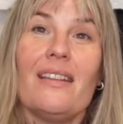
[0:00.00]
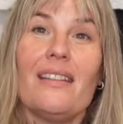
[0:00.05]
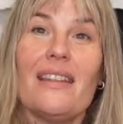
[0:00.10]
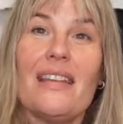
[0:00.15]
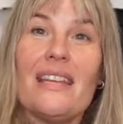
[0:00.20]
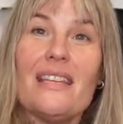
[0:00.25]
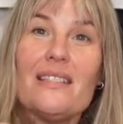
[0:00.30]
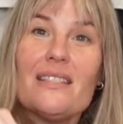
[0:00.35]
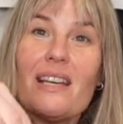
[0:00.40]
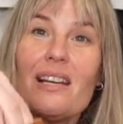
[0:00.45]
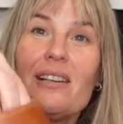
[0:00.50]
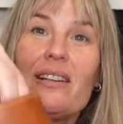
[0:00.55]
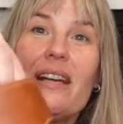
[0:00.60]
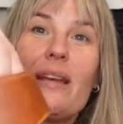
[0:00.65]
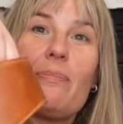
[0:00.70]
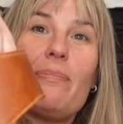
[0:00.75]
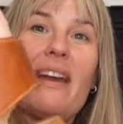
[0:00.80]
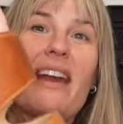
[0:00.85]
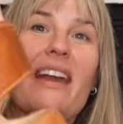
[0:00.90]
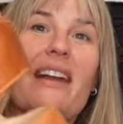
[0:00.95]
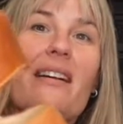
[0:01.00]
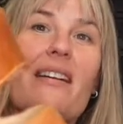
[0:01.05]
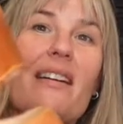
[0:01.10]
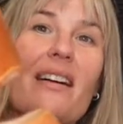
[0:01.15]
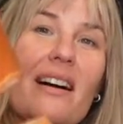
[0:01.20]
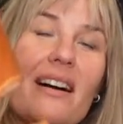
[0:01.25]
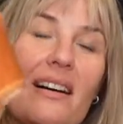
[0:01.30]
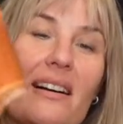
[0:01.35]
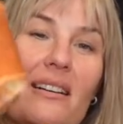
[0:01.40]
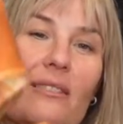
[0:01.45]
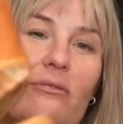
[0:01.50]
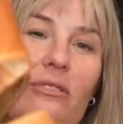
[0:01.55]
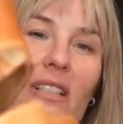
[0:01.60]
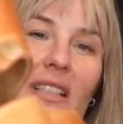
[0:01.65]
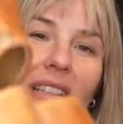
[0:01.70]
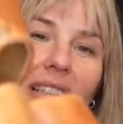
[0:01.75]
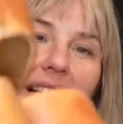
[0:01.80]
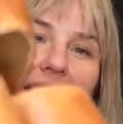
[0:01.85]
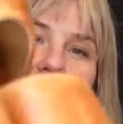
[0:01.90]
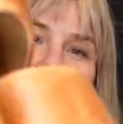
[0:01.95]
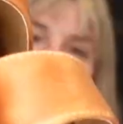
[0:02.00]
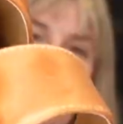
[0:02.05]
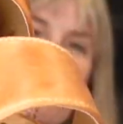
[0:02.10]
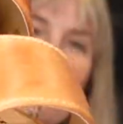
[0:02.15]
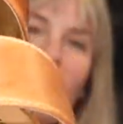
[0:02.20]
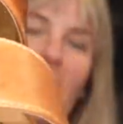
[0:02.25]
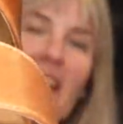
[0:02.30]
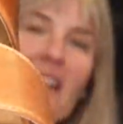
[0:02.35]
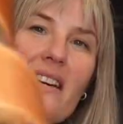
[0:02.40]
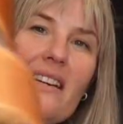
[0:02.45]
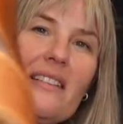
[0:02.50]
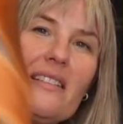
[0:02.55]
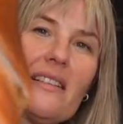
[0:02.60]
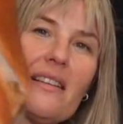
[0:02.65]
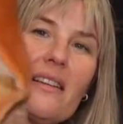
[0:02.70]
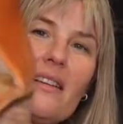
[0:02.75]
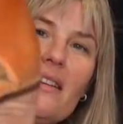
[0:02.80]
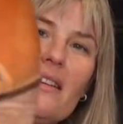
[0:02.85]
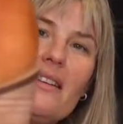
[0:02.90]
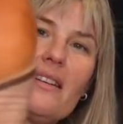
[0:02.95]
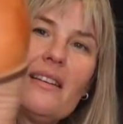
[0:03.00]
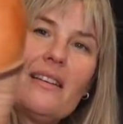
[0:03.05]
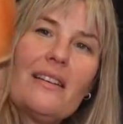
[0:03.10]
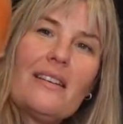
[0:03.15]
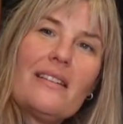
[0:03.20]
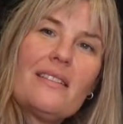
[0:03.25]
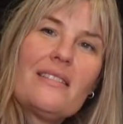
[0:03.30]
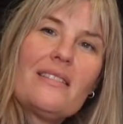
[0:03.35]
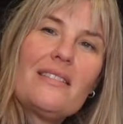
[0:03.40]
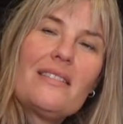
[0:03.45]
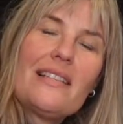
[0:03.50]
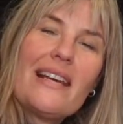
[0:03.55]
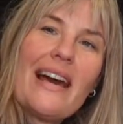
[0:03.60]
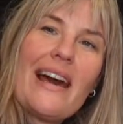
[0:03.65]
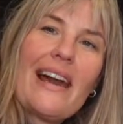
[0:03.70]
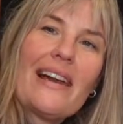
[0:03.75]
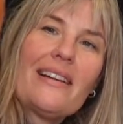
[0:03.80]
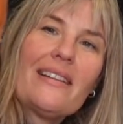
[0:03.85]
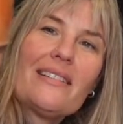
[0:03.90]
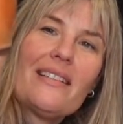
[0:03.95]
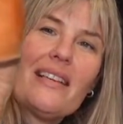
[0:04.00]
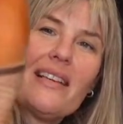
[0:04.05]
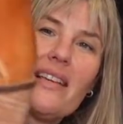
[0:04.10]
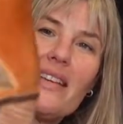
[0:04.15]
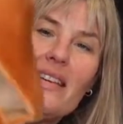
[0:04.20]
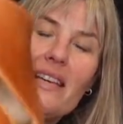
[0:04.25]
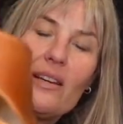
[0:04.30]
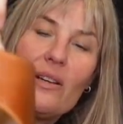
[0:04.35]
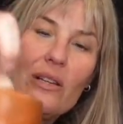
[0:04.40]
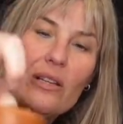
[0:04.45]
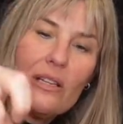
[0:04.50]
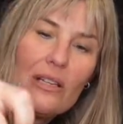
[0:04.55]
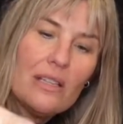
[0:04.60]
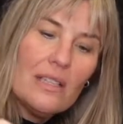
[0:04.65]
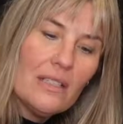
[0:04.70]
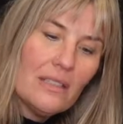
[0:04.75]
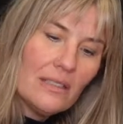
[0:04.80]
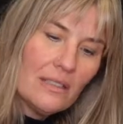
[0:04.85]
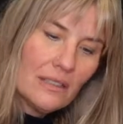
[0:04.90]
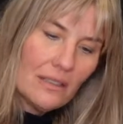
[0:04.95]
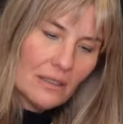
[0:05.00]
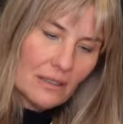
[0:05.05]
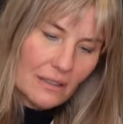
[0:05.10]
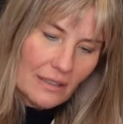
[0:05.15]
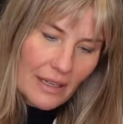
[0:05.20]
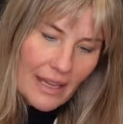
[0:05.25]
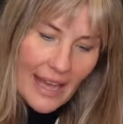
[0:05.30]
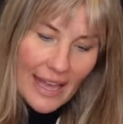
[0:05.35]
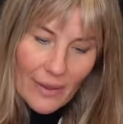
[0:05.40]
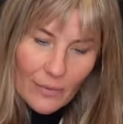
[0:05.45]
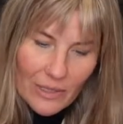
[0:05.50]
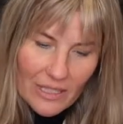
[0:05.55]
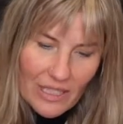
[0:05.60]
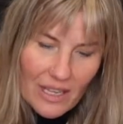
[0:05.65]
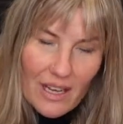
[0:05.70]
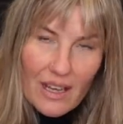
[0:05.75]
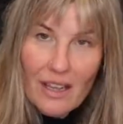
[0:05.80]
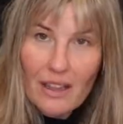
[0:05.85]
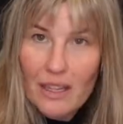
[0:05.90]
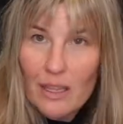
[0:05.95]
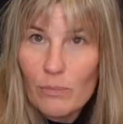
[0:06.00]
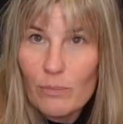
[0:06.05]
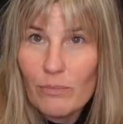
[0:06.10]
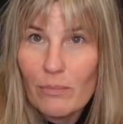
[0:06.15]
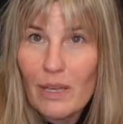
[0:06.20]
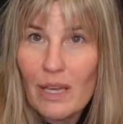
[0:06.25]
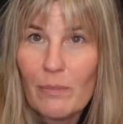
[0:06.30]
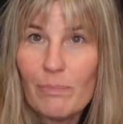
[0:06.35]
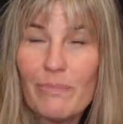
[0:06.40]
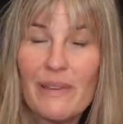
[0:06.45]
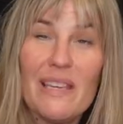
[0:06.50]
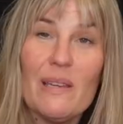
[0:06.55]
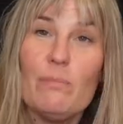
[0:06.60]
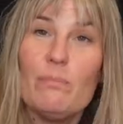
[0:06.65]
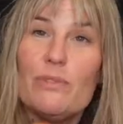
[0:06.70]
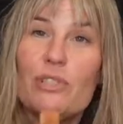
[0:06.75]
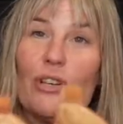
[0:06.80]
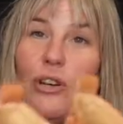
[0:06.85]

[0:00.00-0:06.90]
These are a pair of Lucky Brand stacked heel. I would call them a peep